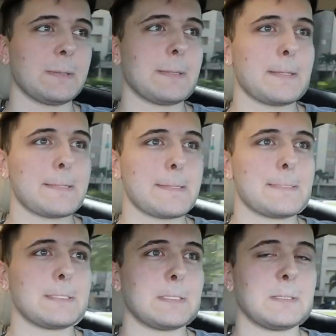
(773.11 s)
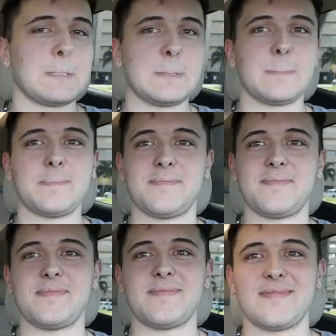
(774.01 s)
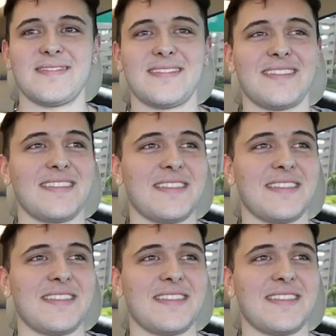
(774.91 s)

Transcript: The person shown says nothing.